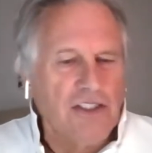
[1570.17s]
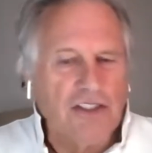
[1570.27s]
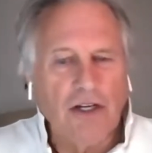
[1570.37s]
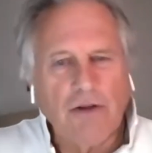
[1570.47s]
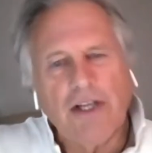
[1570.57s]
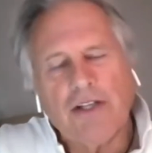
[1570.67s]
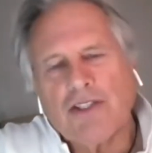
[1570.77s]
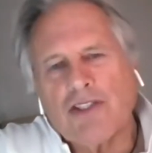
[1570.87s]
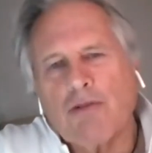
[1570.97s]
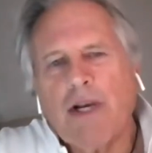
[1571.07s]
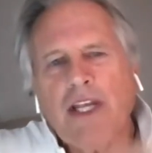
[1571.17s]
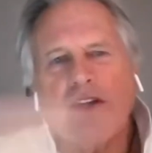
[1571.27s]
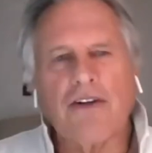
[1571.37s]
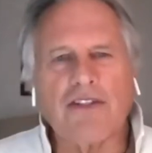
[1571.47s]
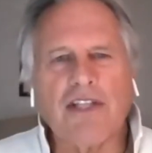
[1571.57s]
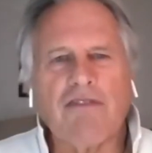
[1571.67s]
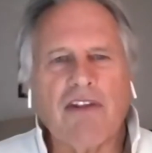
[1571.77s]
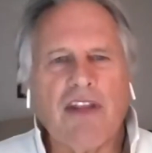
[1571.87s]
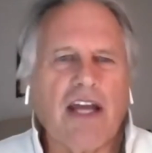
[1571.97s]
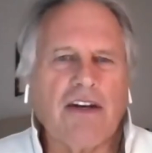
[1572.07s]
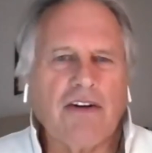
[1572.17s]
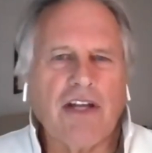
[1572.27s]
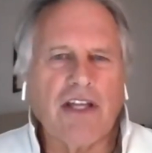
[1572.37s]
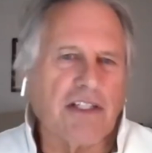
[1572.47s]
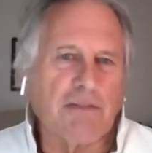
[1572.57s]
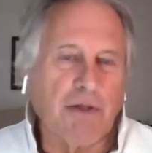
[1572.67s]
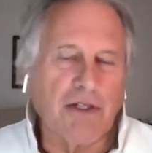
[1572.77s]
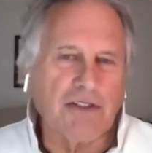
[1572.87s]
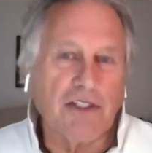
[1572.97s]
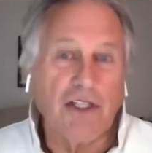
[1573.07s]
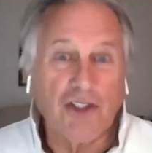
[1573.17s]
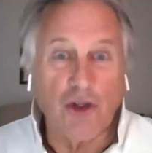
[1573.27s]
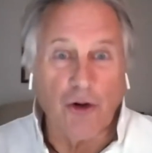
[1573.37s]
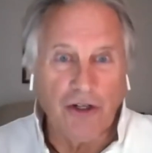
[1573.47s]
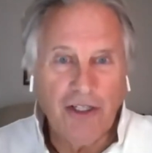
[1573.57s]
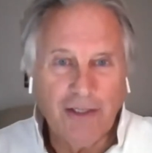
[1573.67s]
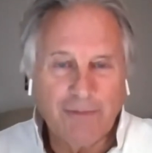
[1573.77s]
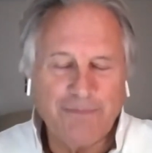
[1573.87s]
So there's 20 years after that near-death experience, shortened.